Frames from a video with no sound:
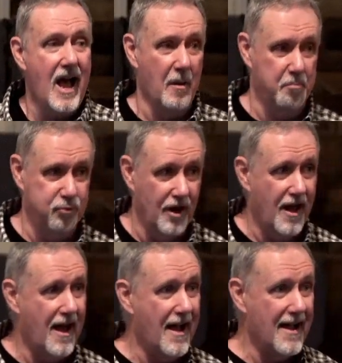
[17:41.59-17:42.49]
A
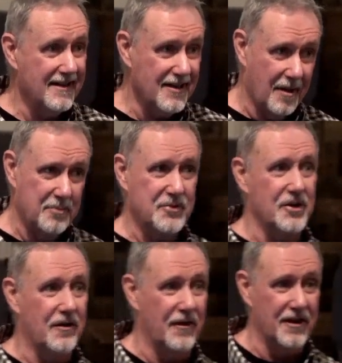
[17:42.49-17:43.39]
blind
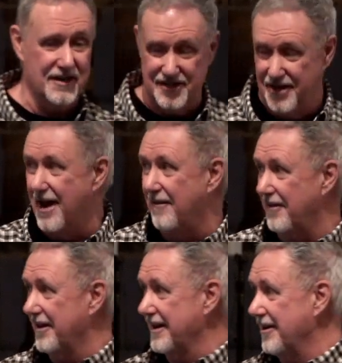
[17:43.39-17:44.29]
observer is not
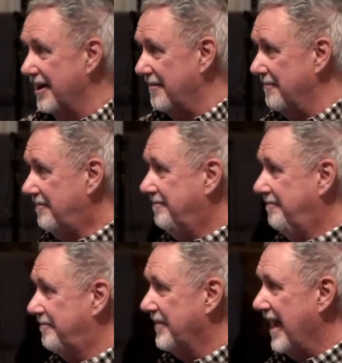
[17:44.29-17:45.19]
very good.
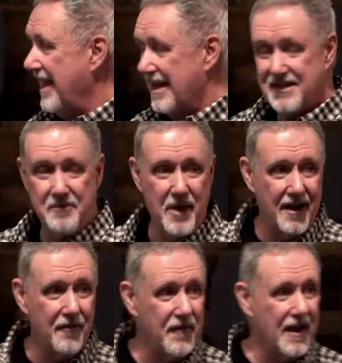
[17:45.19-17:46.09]
As a
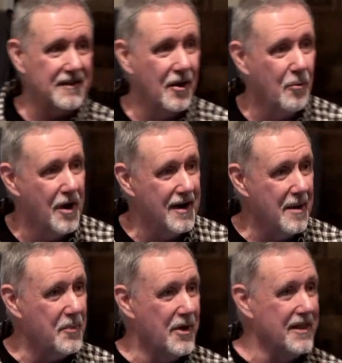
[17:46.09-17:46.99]
matter of fact, I'll one
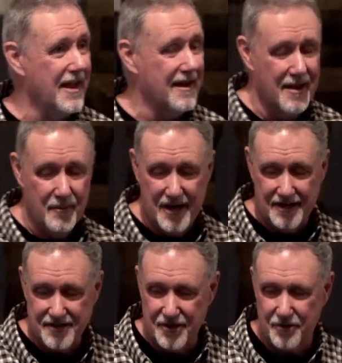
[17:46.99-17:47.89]
up on that,
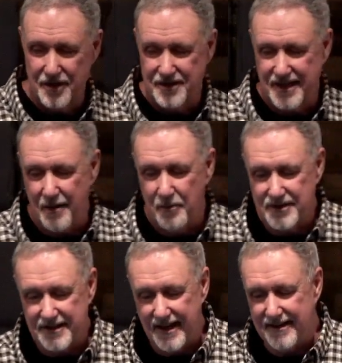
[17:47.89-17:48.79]
Pastor Chris. I
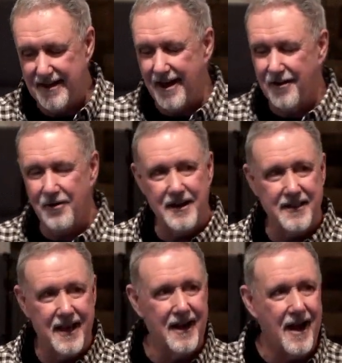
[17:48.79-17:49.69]
would say, not only
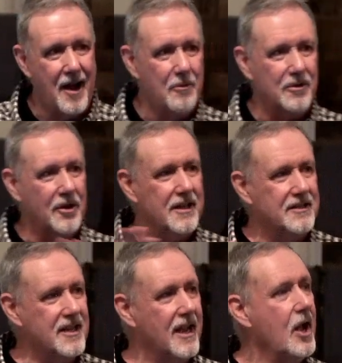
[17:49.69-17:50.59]
that, I would look
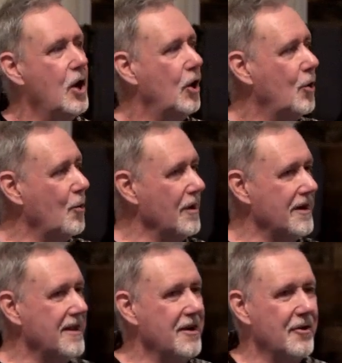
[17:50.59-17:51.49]
and say, who in
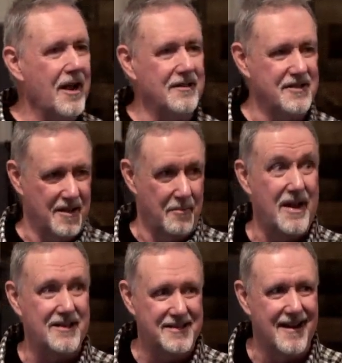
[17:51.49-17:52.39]
here has the
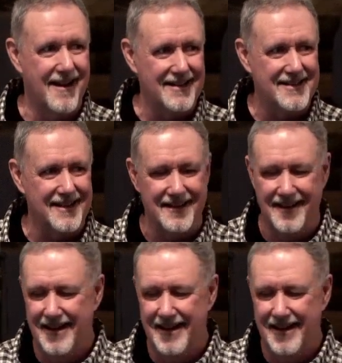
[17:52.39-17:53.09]
best eyesight?